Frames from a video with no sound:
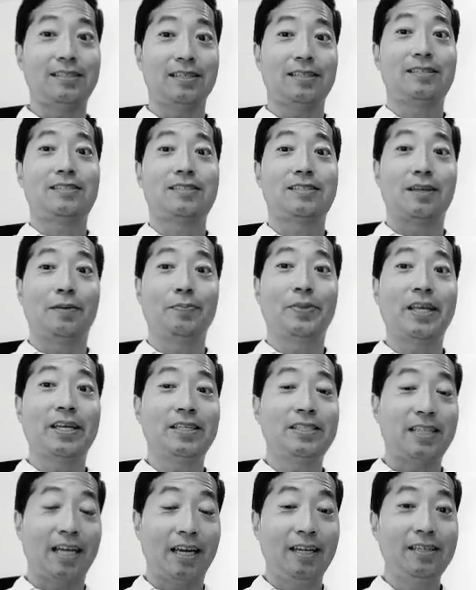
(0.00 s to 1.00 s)
Did
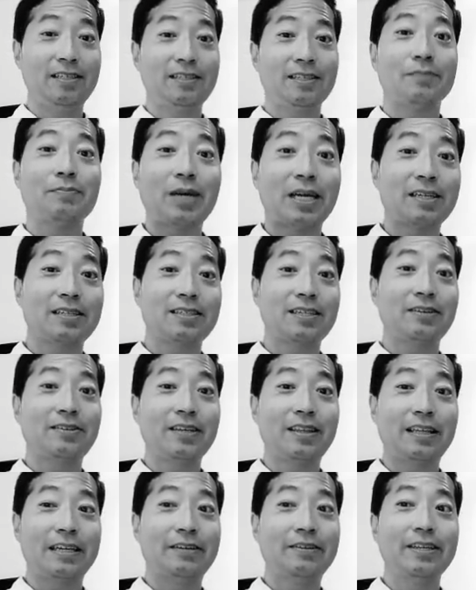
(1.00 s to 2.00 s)
something change in
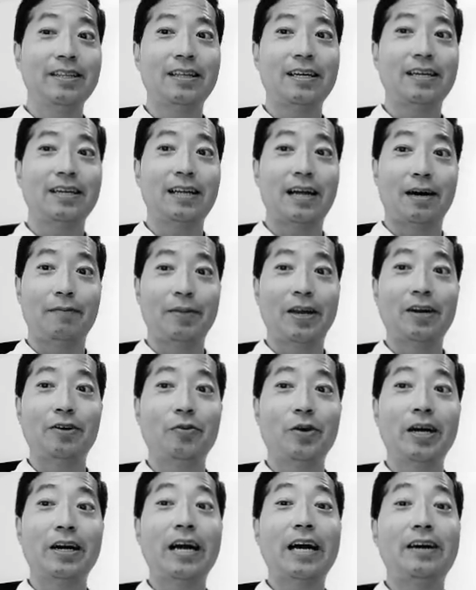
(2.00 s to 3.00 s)
monetary theory that I'm not
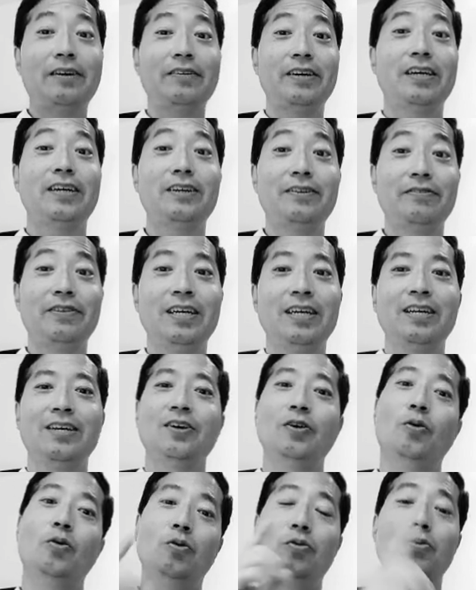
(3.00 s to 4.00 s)
aware of?
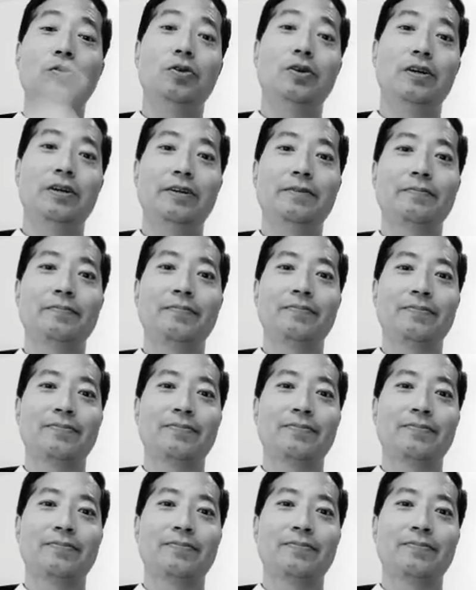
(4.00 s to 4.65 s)
Or